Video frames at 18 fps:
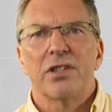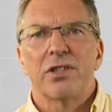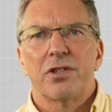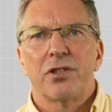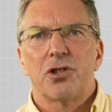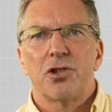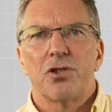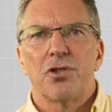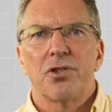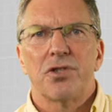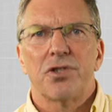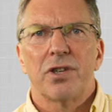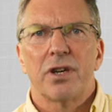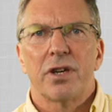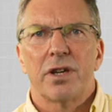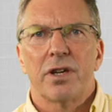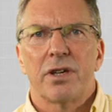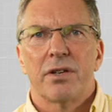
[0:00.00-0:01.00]
to choose
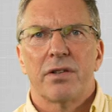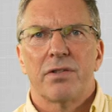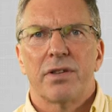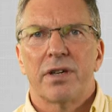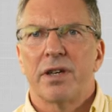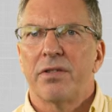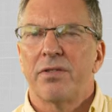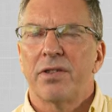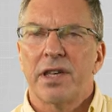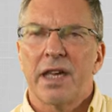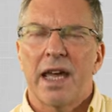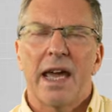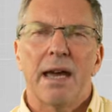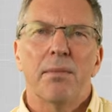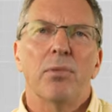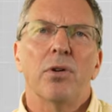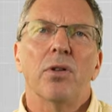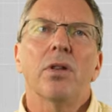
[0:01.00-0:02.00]
the
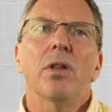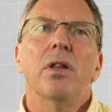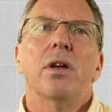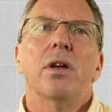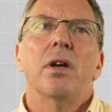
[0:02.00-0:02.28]
gamble,